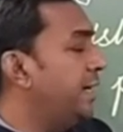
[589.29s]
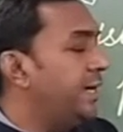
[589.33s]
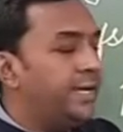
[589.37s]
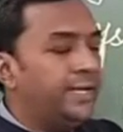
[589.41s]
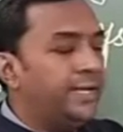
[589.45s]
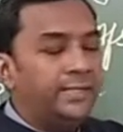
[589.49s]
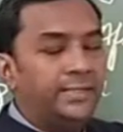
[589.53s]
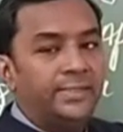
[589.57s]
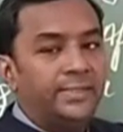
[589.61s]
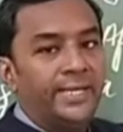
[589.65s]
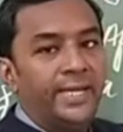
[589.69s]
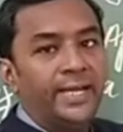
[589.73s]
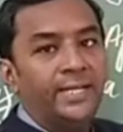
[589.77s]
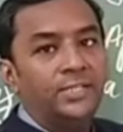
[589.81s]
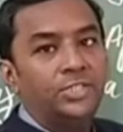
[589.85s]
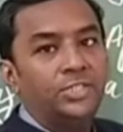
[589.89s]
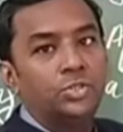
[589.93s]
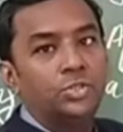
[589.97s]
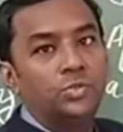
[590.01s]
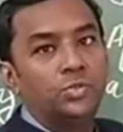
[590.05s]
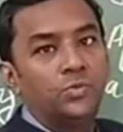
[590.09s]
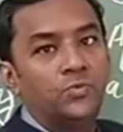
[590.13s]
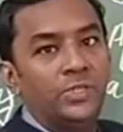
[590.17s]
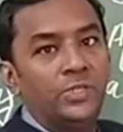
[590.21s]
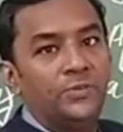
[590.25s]
And that
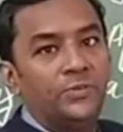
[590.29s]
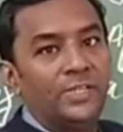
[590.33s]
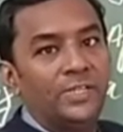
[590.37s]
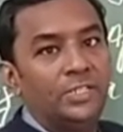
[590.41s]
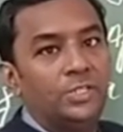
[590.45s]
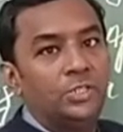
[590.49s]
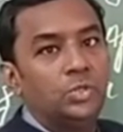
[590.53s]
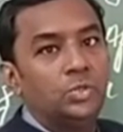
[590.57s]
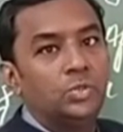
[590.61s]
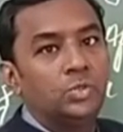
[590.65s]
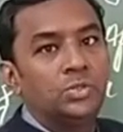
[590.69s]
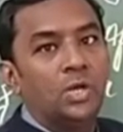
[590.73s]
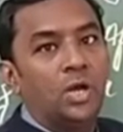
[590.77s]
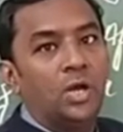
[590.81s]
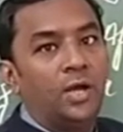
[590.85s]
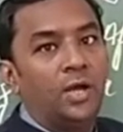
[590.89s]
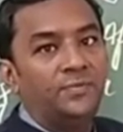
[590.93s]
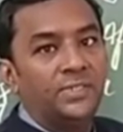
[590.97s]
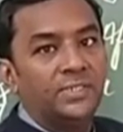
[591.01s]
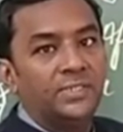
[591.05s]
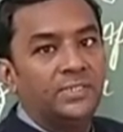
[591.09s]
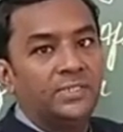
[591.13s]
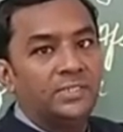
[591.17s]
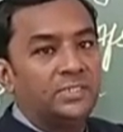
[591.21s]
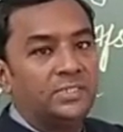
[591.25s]
should we will use
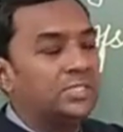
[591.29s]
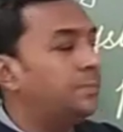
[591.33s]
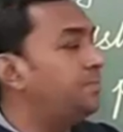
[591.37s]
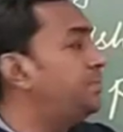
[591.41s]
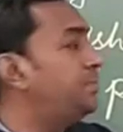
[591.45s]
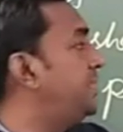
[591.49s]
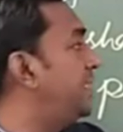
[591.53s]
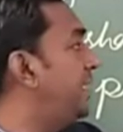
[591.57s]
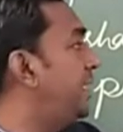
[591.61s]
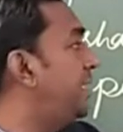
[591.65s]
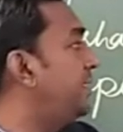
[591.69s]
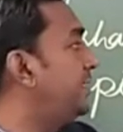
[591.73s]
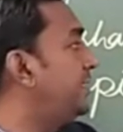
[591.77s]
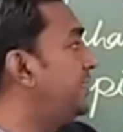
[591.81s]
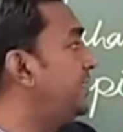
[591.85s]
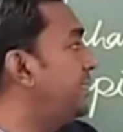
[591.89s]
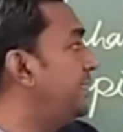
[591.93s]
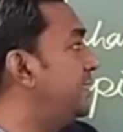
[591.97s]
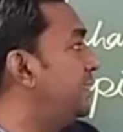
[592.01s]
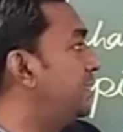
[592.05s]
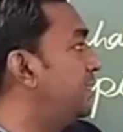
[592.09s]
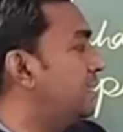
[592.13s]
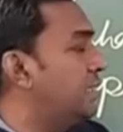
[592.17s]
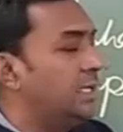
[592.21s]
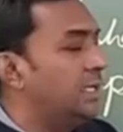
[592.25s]
after the subject
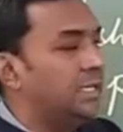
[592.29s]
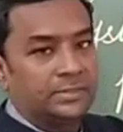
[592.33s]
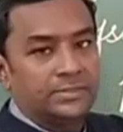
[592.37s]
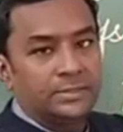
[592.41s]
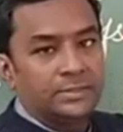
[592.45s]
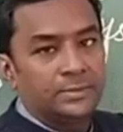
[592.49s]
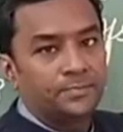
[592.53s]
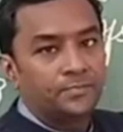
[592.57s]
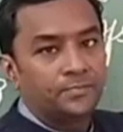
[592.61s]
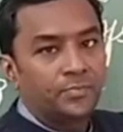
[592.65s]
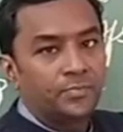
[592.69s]
here us.